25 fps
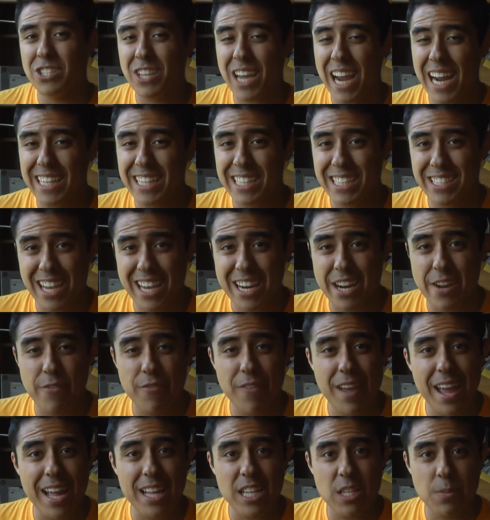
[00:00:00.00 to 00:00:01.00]
side to side
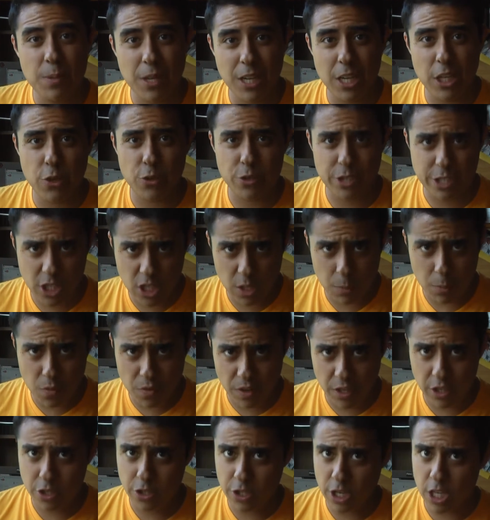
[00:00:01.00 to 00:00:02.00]
advanced, because you're still
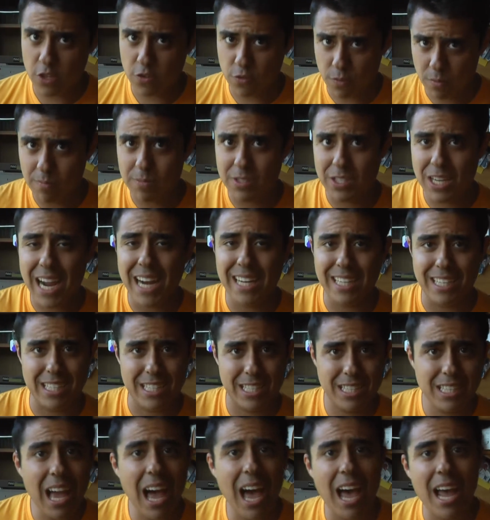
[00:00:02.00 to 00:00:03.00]
moving just from side to
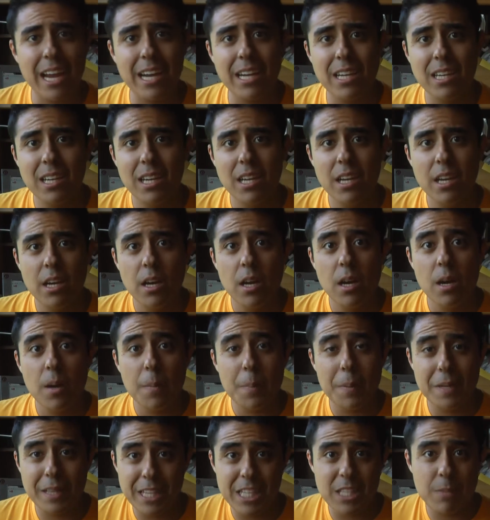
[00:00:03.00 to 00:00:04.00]
side,
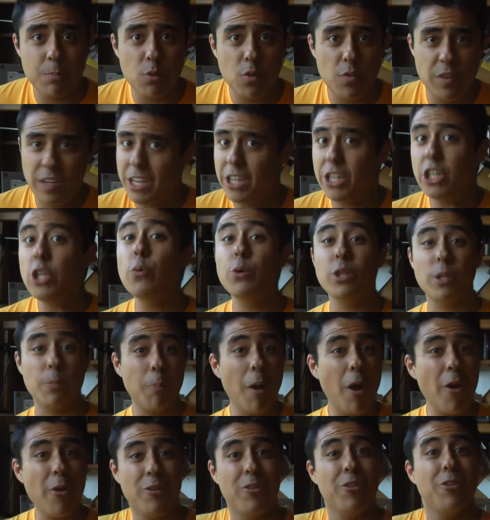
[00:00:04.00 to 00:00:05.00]
but this move you can do with a
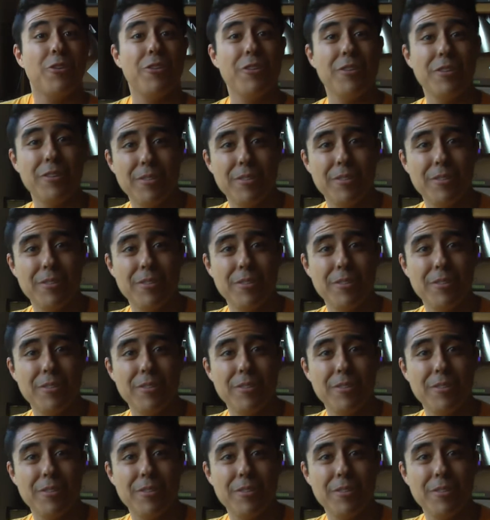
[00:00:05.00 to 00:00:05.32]
partner.